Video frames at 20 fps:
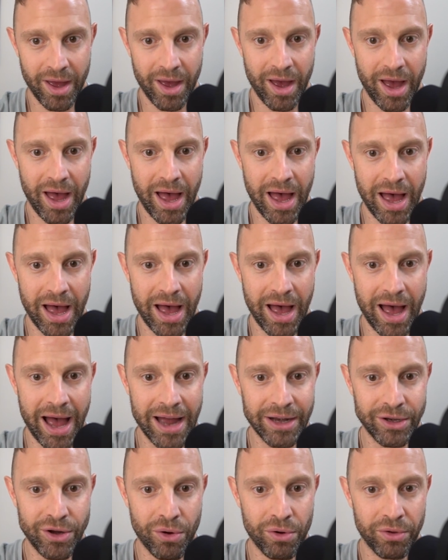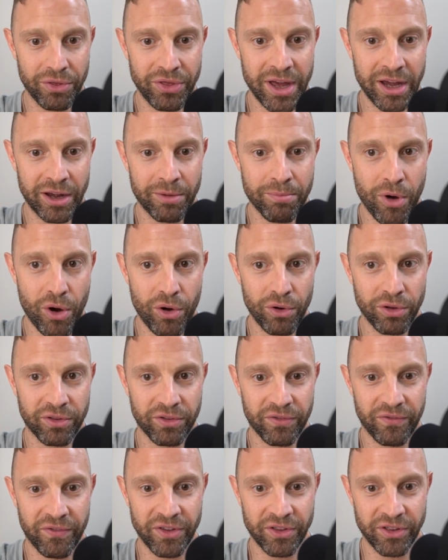I don't think
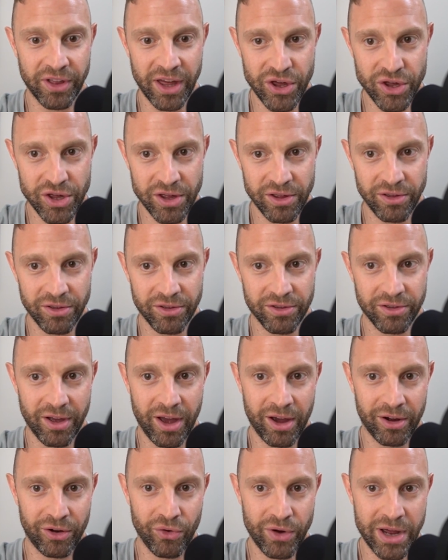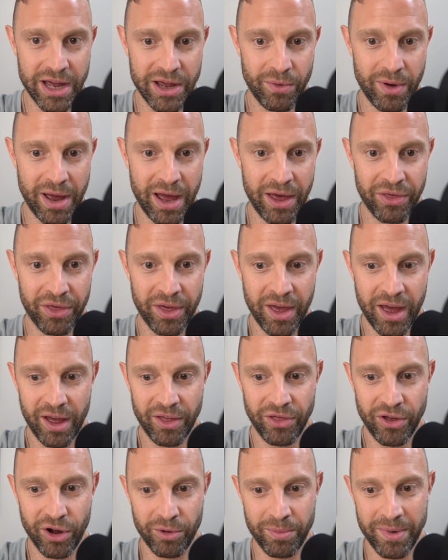most physicians agree with
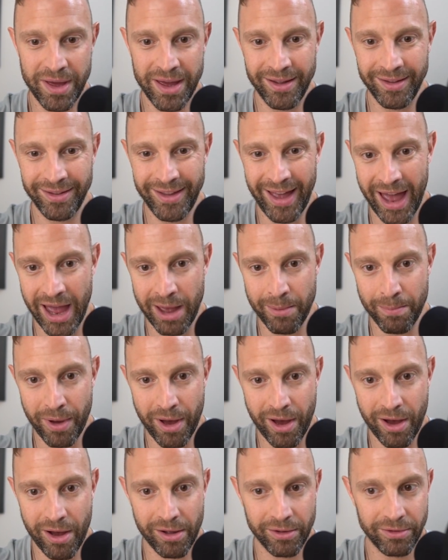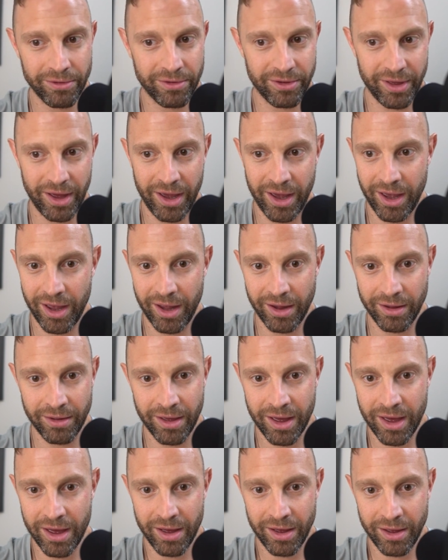there being tampons in,
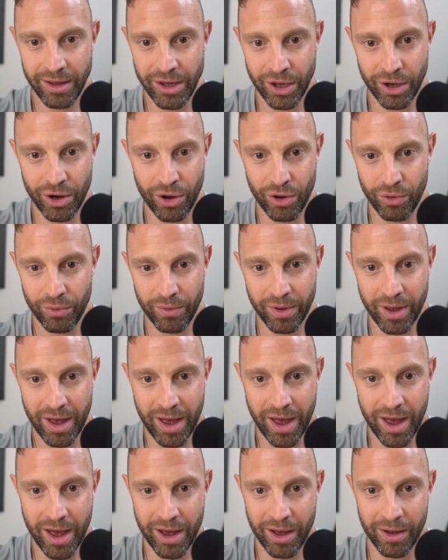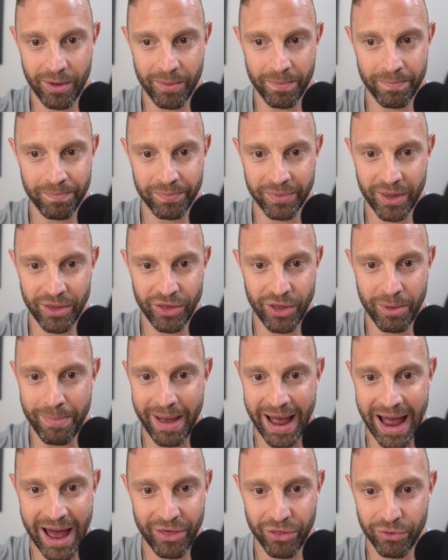the
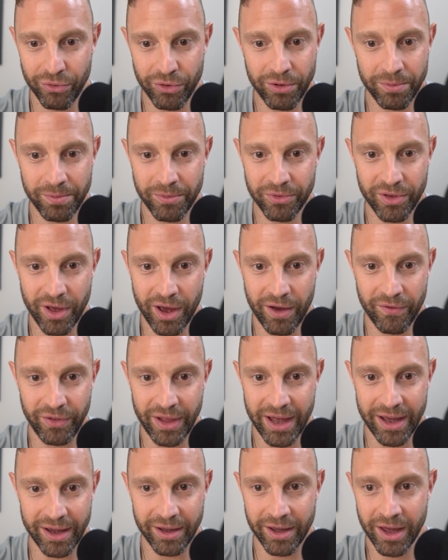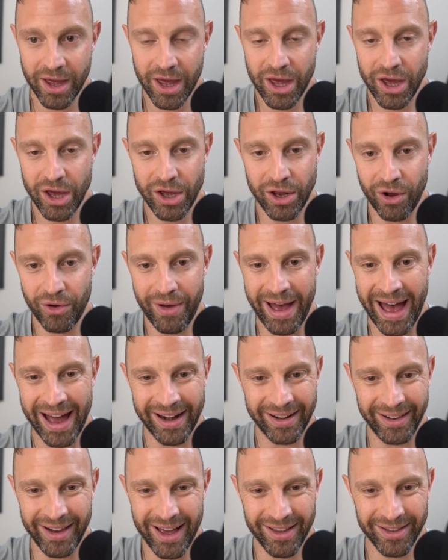bathrooms of like,
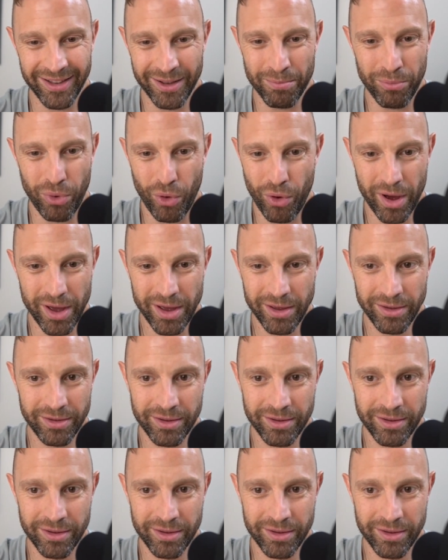adolescent boys.